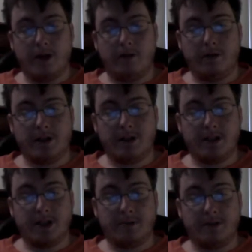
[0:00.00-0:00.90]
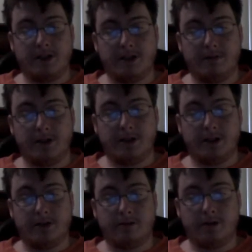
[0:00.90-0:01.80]
The reason despotism didn't
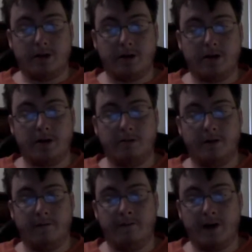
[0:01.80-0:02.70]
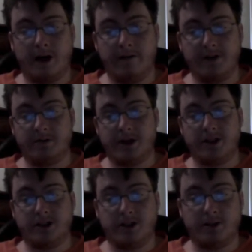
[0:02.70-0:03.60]
score above 5 is
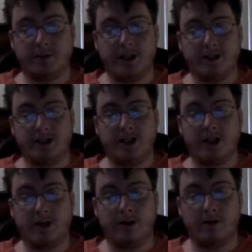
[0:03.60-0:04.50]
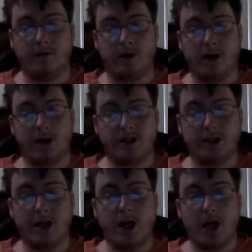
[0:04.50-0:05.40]
because it eliminates a set code of laws
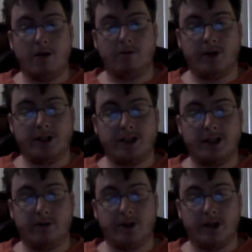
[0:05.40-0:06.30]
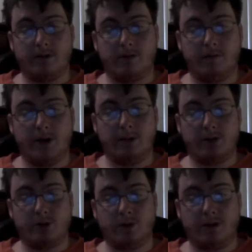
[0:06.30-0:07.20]
and replaces it with a number of
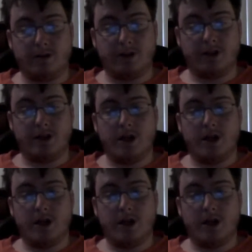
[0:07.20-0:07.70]
people's wills.